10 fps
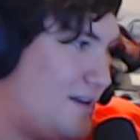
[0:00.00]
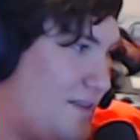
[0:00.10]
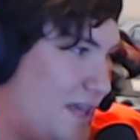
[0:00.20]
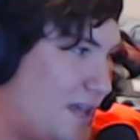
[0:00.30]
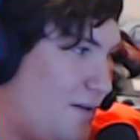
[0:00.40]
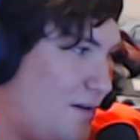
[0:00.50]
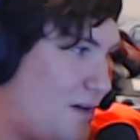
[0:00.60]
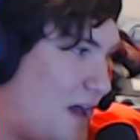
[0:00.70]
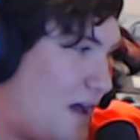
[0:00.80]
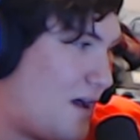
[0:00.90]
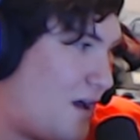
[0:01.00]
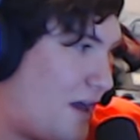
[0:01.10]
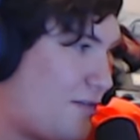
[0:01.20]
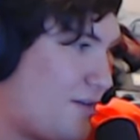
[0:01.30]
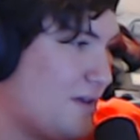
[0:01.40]
they
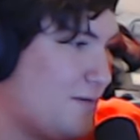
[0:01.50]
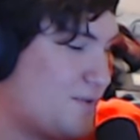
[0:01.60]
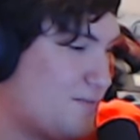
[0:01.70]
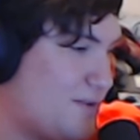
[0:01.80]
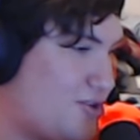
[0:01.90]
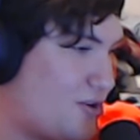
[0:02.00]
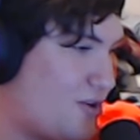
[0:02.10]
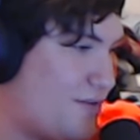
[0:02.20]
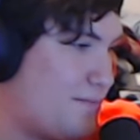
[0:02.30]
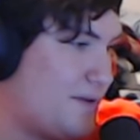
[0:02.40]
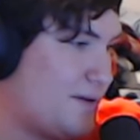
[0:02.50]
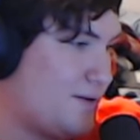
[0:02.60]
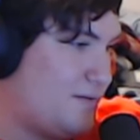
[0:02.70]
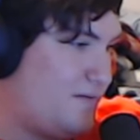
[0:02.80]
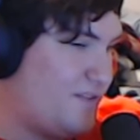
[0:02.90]
I think it was mentioned on the
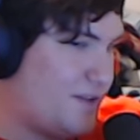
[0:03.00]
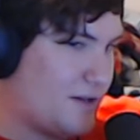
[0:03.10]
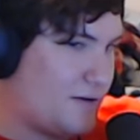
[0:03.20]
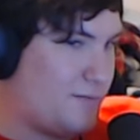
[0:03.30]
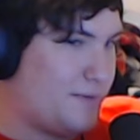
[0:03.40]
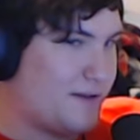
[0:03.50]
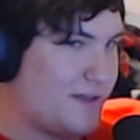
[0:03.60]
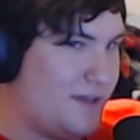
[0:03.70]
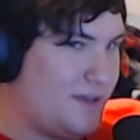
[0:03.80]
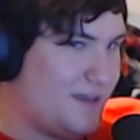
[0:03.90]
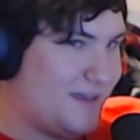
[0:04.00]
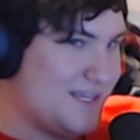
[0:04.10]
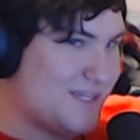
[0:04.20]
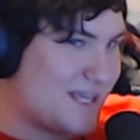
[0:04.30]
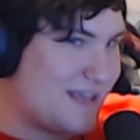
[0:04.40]
build video, but like
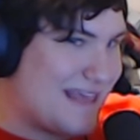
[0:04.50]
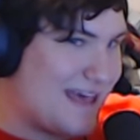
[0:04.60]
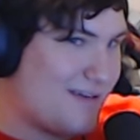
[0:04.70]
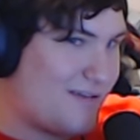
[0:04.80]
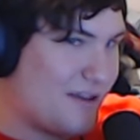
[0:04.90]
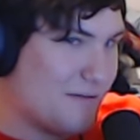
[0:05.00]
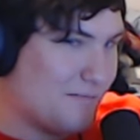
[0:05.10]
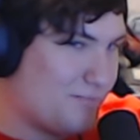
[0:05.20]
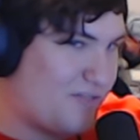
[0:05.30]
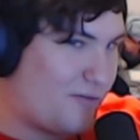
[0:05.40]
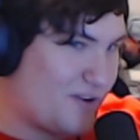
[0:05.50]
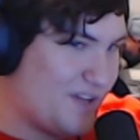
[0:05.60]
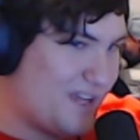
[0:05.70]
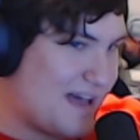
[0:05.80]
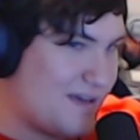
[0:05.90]
he said that like before
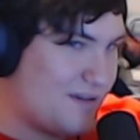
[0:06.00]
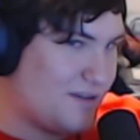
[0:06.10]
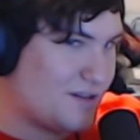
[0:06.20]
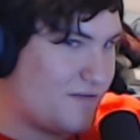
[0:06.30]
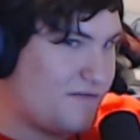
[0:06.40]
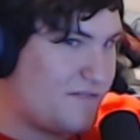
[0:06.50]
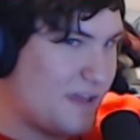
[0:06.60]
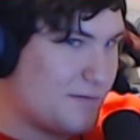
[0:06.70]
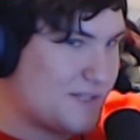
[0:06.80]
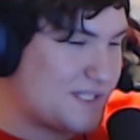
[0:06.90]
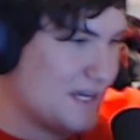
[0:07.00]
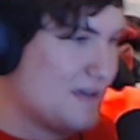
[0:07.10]
he got famous,